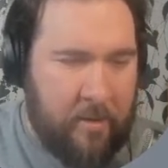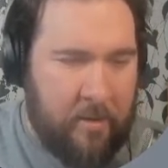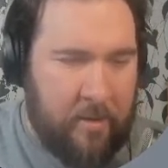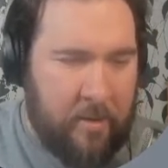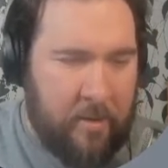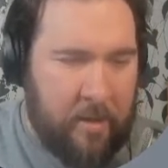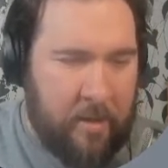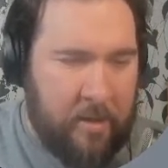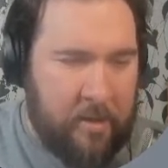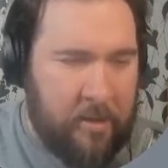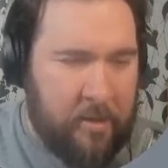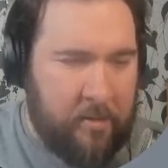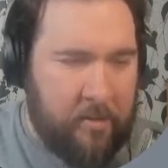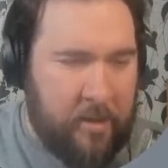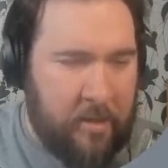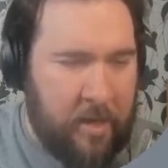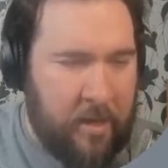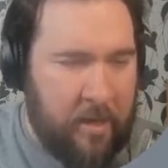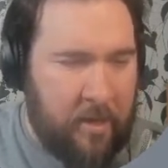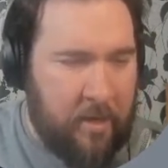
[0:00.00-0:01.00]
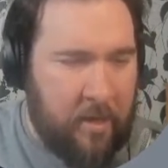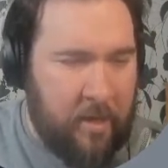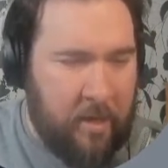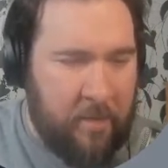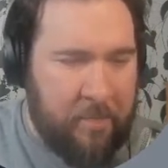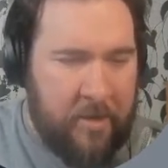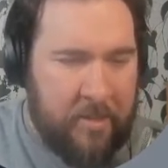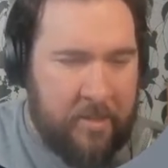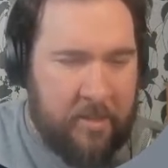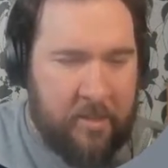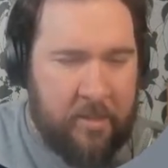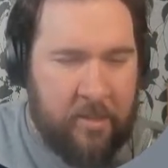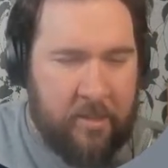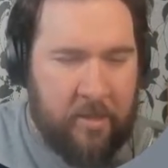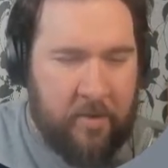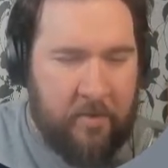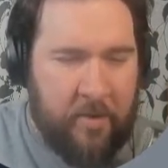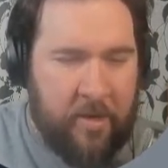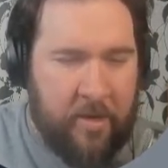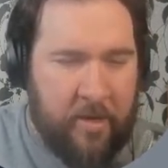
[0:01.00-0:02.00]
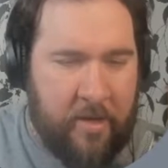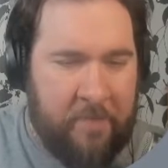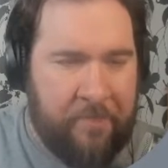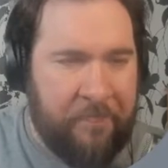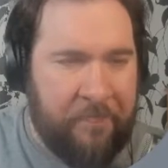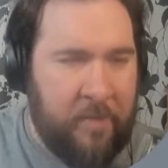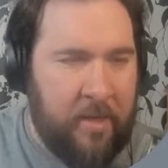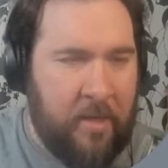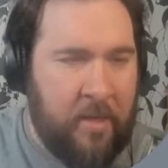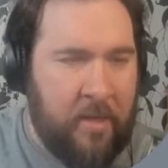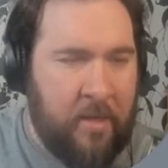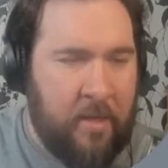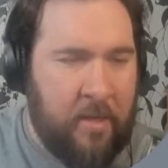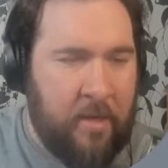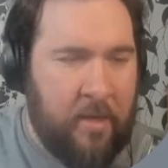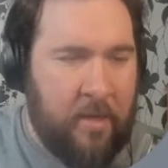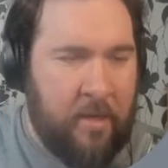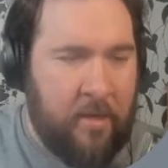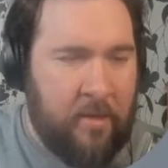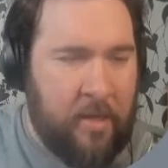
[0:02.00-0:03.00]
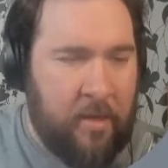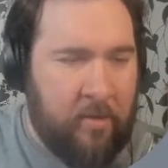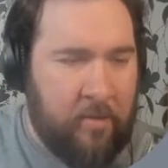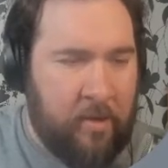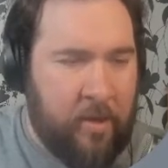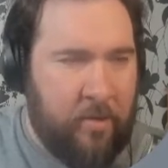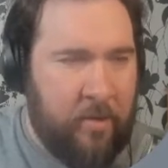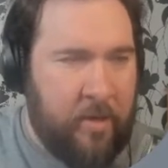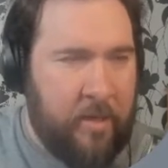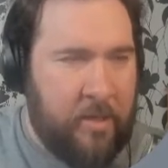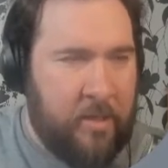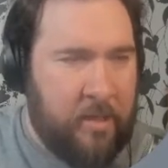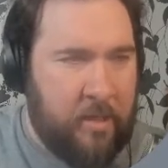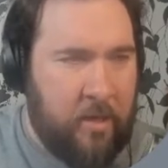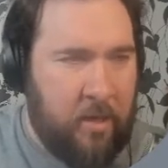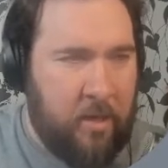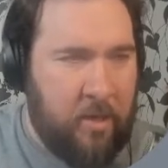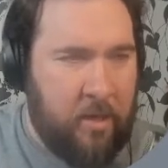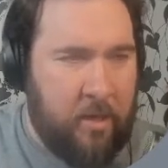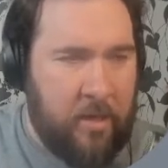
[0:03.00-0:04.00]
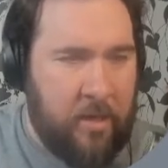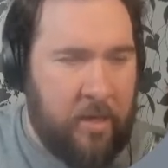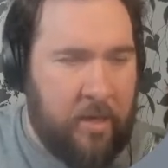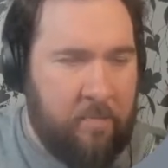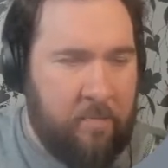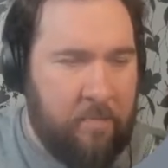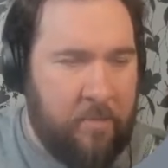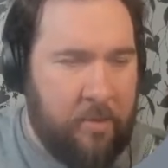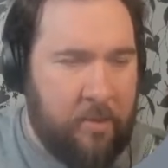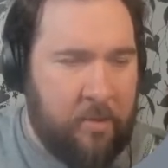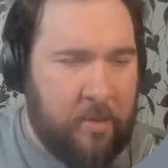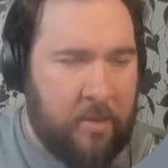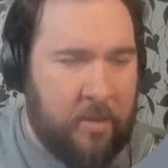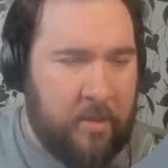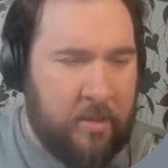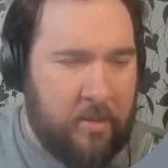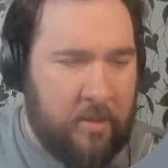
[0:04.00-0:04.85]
And she'll get a message directly. That'll go into her inbox.